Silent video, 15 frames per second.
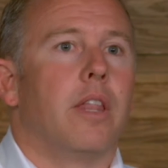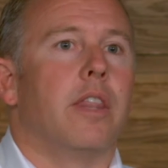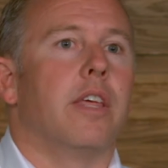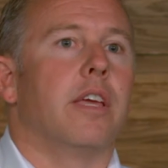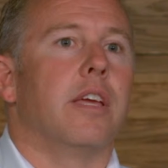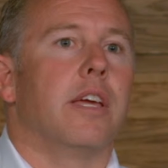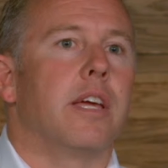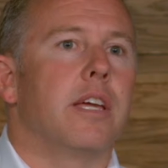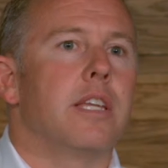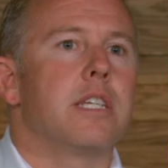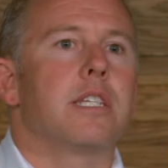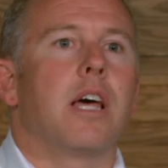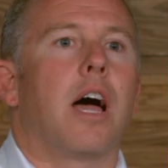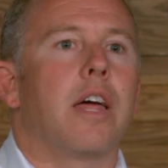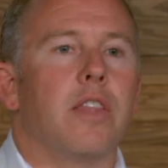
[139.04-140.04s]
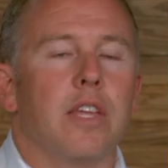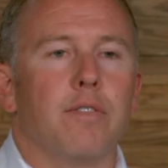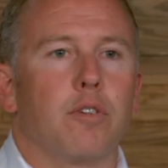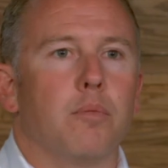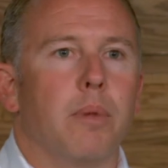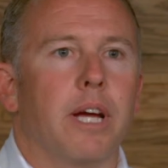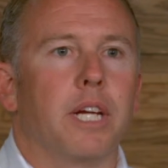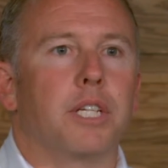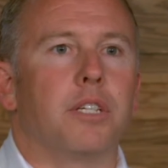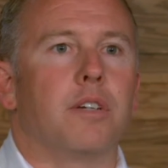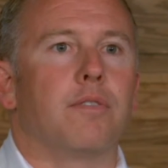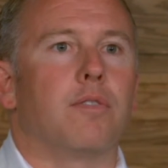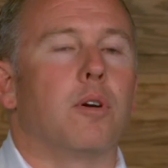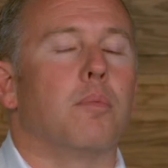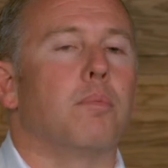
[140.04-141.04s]
The insight and the information
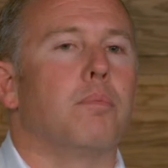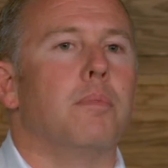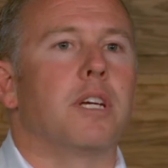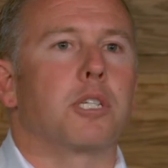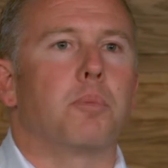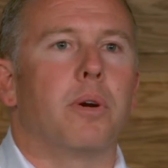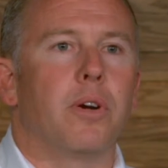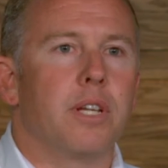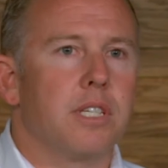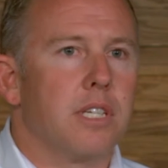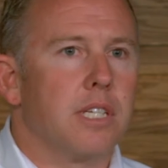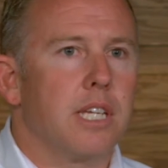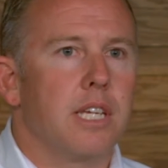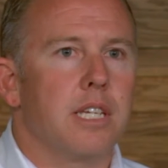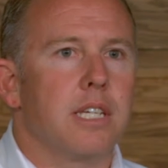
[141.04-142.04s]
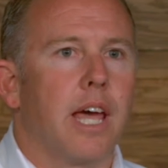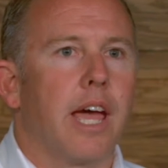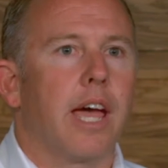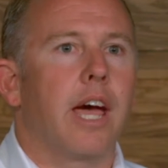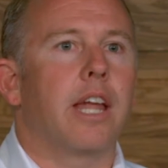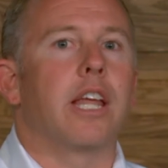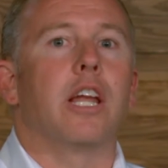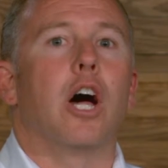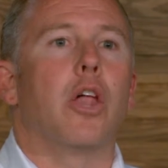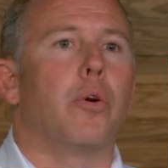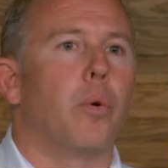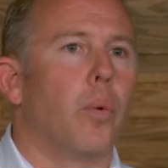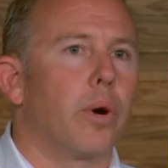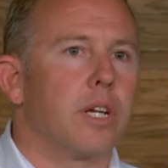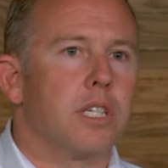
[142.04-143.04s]
from experiences he has had and other
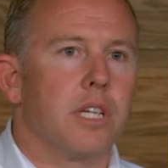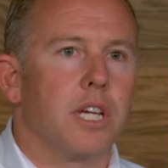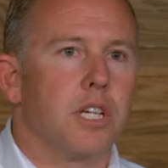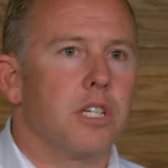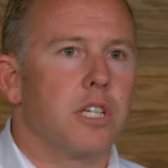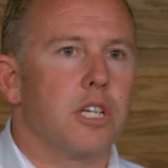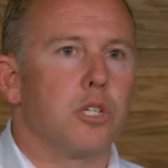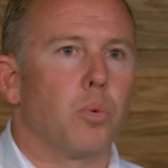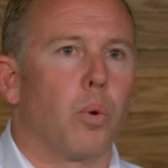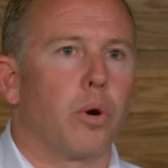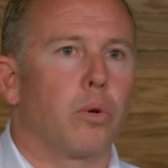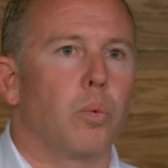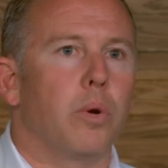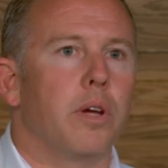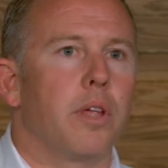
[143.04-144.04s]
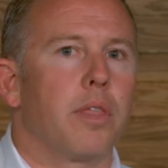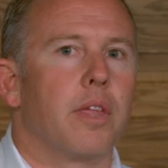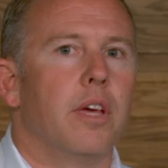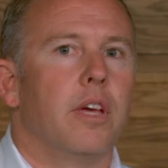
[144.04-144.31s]
organizations he has worked with,